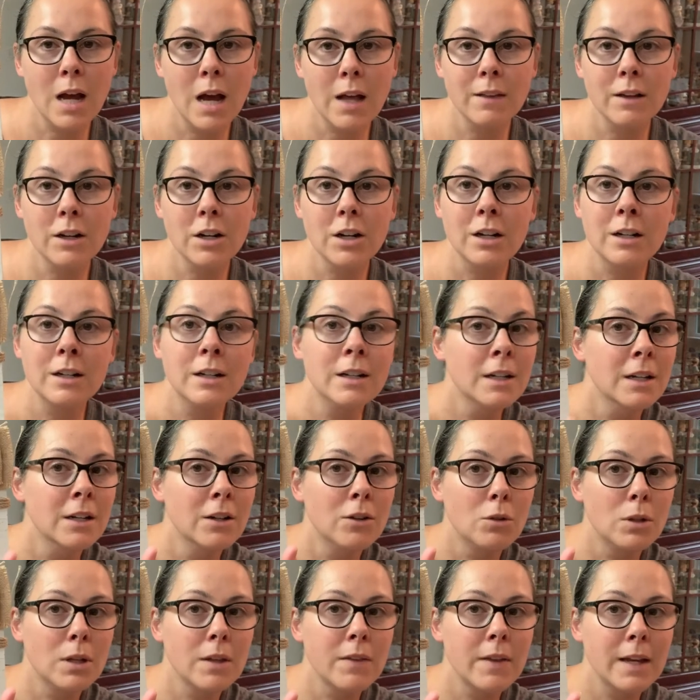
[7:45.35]
color.
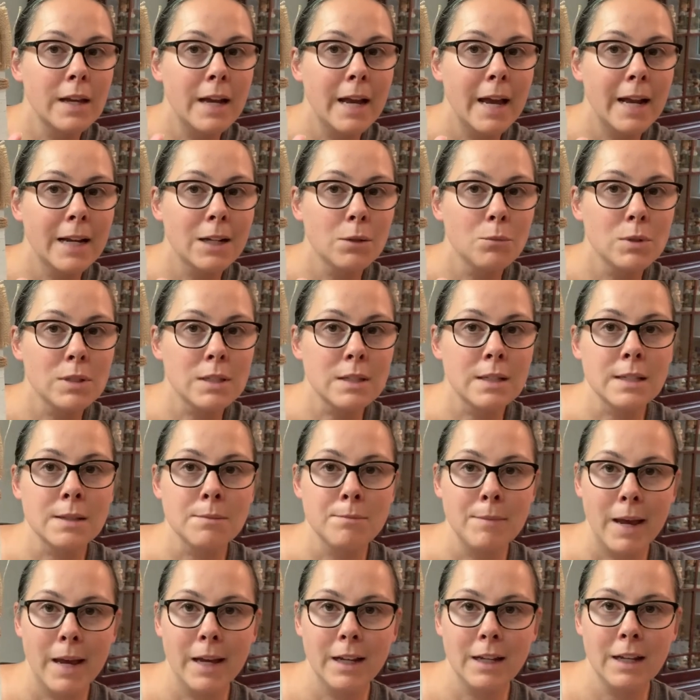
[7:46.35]
Only thing I added was
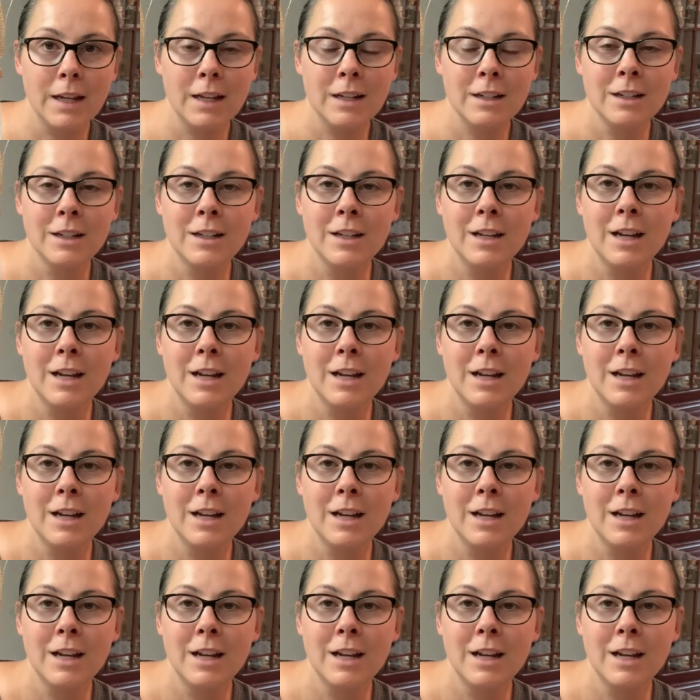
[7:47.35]
this magnet.